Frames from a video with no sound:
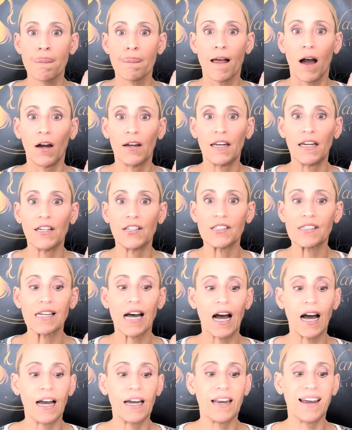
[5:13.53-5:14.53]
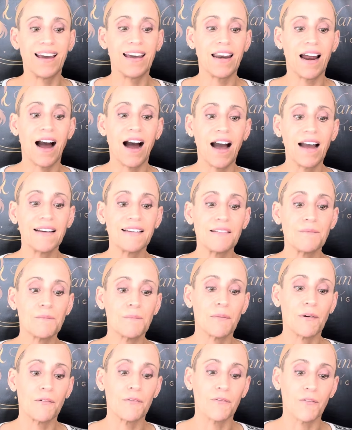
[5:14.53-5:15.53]
on each side. And I
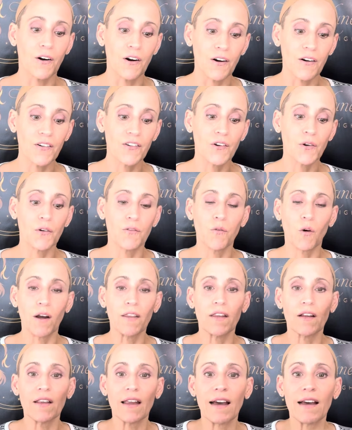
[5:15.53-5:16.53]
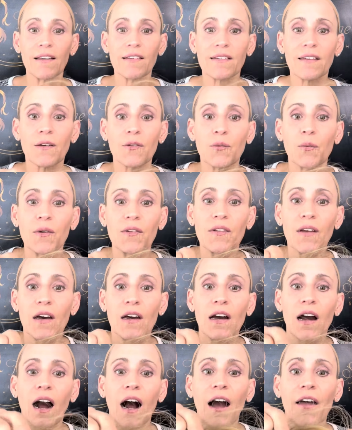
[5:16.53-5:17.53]
prefer to avoid the lace. This was,
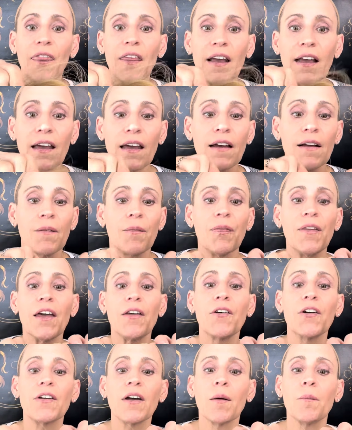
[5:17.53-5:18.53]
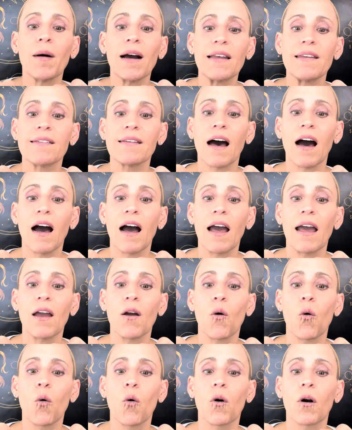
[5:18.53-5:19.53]
I think, either done by Sai
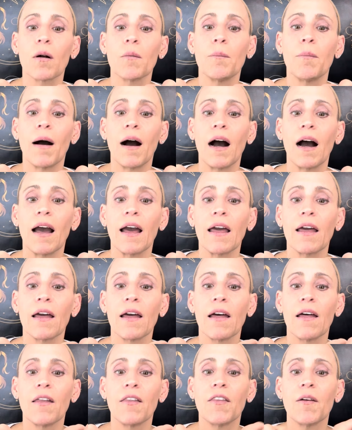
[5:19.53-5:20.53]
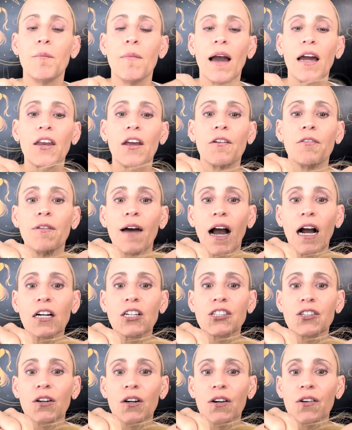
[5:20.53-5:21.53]
or by the
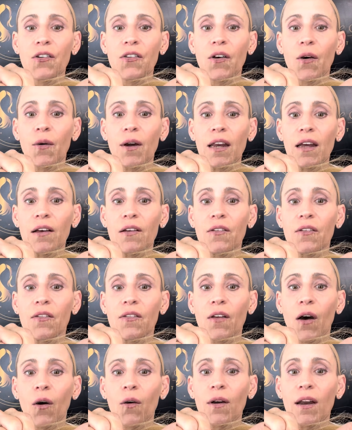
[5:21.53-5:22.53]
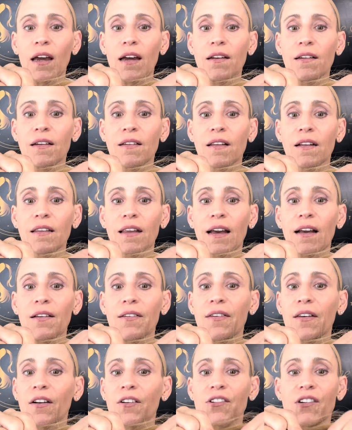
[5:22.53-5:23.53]
manufacturer. So it is sewn into the
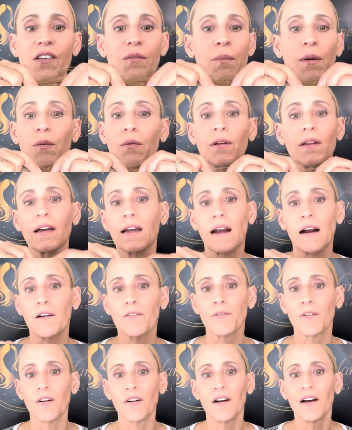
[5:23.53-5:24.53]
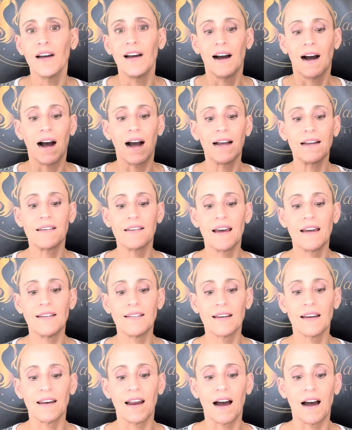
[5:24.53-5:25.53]
lace here. Just be really careful. I tend
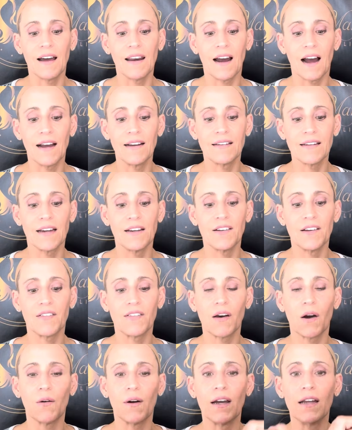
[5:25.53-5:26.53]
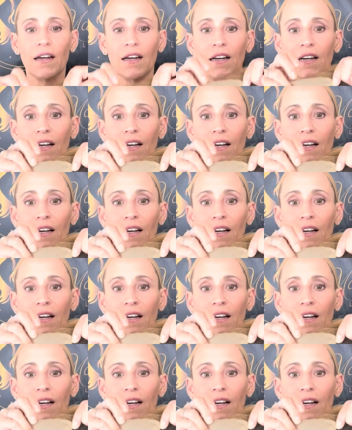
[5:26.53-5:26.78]
to not. I tend to sew it